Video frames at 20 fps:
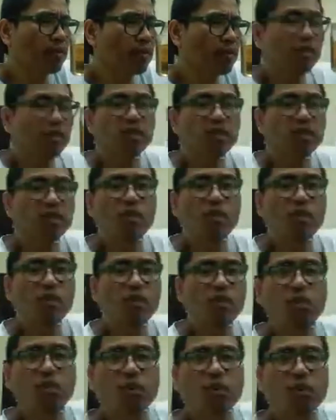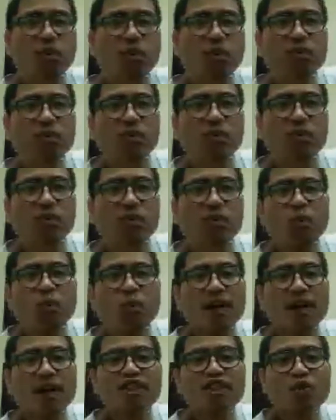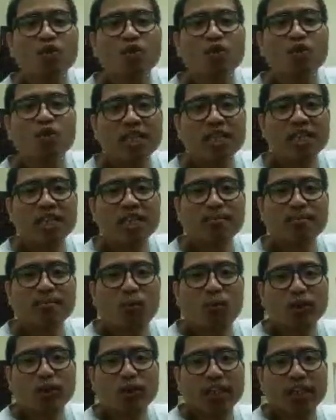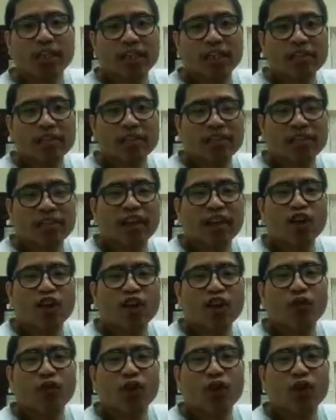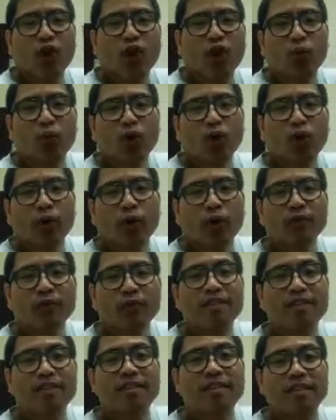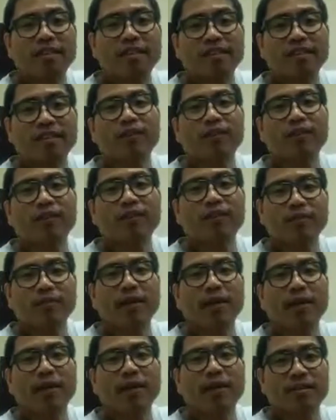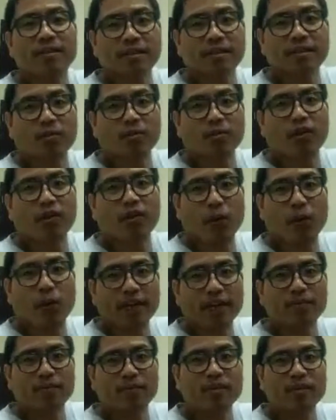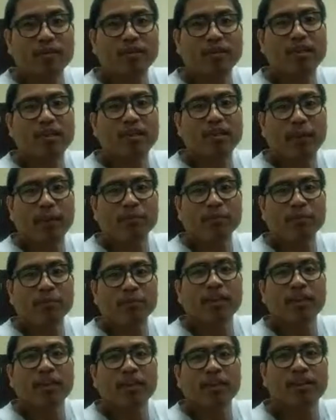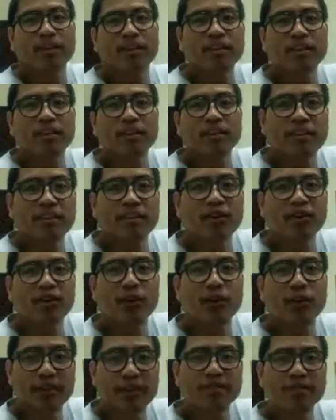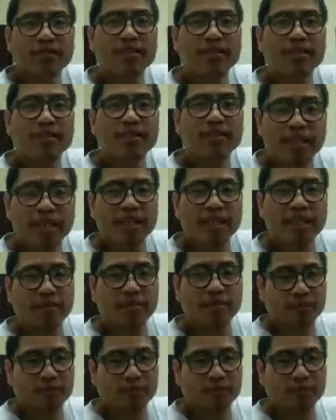This is also one really important for our disease defense mechanism of our immune system, this is green tea.